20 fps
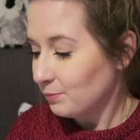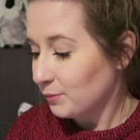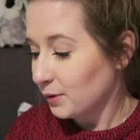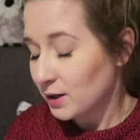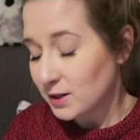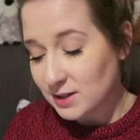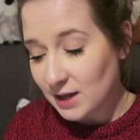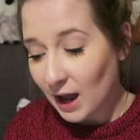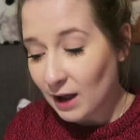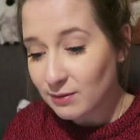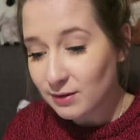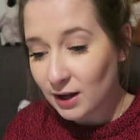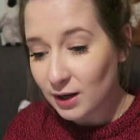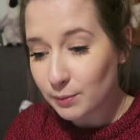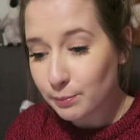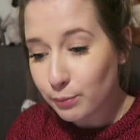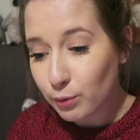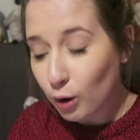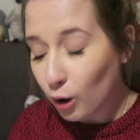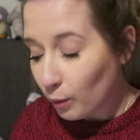because I haven't
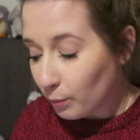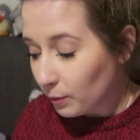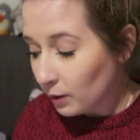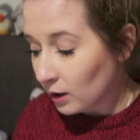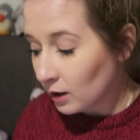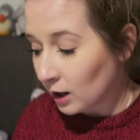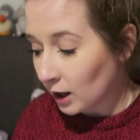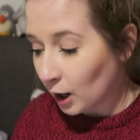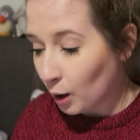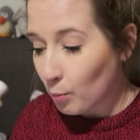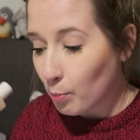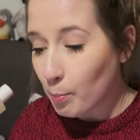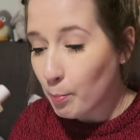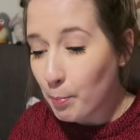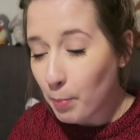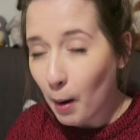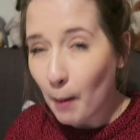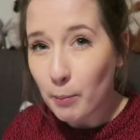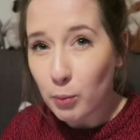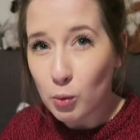had a proper like
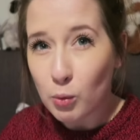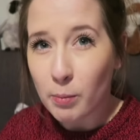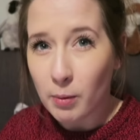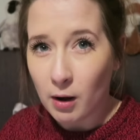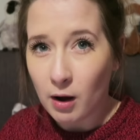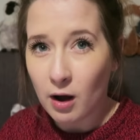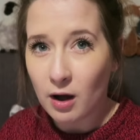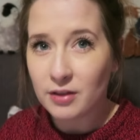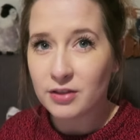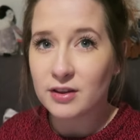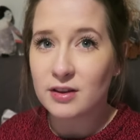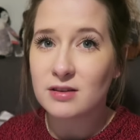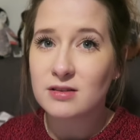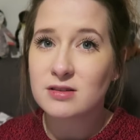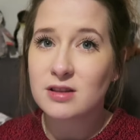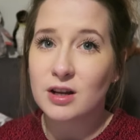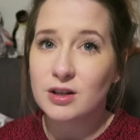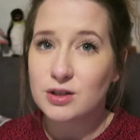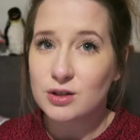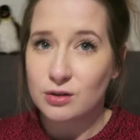bubble bath in
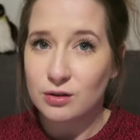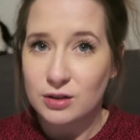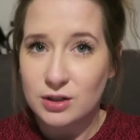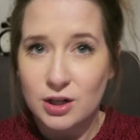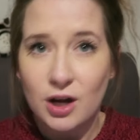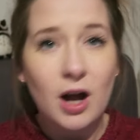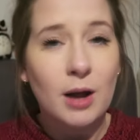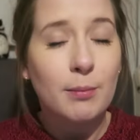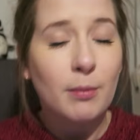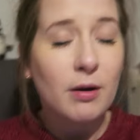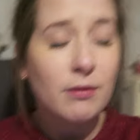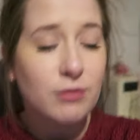such a long time.